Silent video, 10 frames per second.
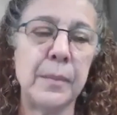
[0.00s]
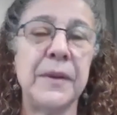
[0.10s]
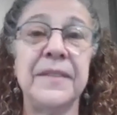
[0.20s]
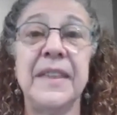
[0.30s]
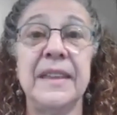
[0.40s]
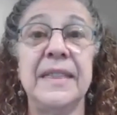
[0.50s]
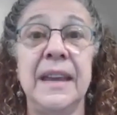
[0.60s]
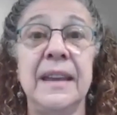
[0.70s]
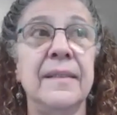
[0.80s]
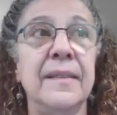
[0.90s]
of the
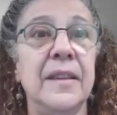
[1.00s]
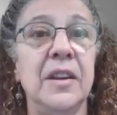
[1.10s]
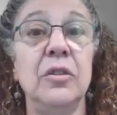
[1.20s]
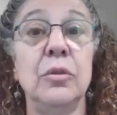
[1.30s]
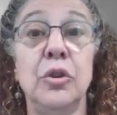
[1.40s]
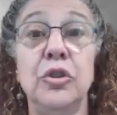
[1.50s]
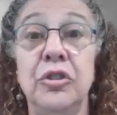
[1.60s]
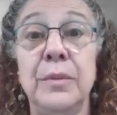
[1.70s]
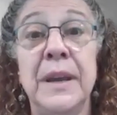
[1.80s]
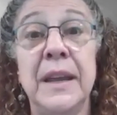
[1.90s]
things that you could
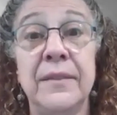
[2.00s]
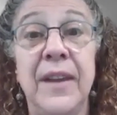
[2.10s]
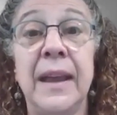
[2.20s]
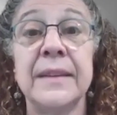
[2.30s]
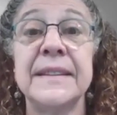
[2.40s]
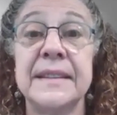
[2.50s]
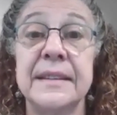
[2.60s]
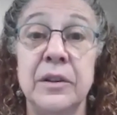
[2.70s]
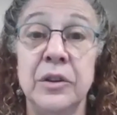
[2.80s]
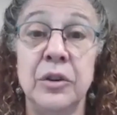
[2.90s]
do in advance
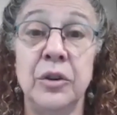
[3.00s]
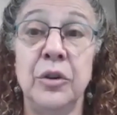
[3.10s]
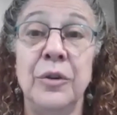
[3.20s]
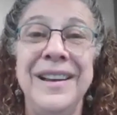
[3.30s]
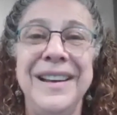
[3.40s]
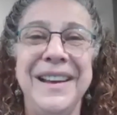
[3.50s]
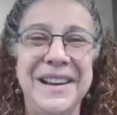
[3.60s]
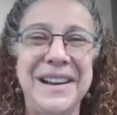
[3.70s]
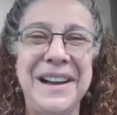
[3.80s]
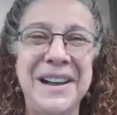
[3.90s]
to
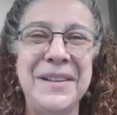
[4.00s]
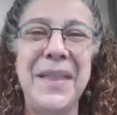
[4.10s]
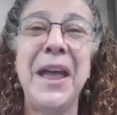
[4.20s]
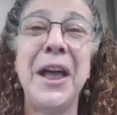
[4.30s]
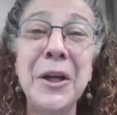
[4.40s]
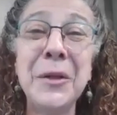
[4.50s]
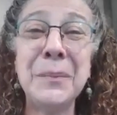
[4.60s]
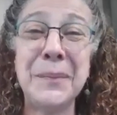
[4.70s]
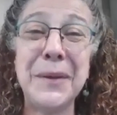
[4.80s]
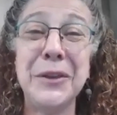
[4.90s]

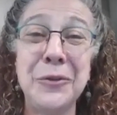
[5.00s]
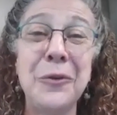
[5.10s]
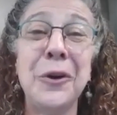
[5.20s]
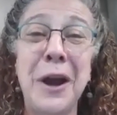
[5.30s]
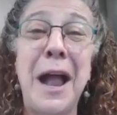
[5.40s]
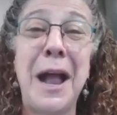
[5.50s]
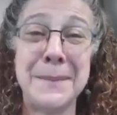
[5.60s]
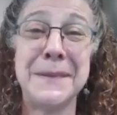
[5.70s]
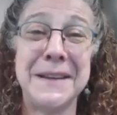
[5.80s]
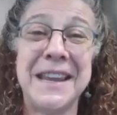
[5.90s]
help your
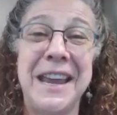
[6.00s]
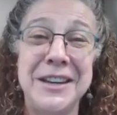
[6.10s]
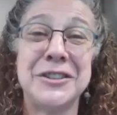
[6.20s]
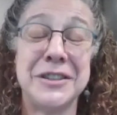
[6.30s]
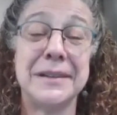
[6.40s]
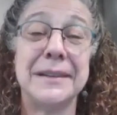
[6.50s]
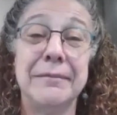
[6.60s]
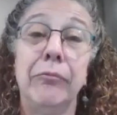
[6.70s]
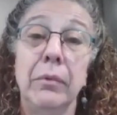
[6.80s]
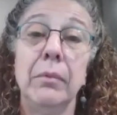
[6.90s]

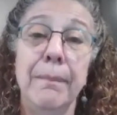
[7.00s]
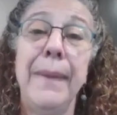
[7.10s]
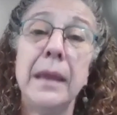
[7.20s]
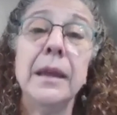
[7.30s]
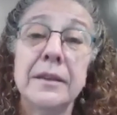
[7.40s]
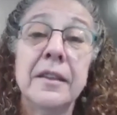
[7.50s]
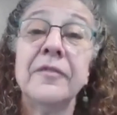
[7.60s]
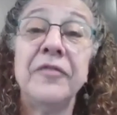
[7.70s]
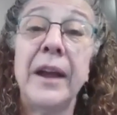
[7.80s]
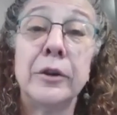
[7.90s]
application make it to
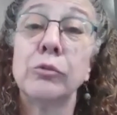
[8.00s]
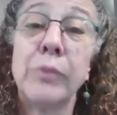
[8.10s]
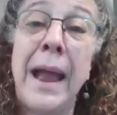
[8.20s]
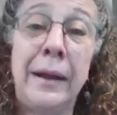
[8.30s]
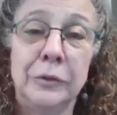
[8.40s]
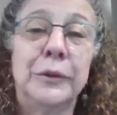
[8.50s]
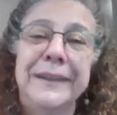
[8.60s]
the final round.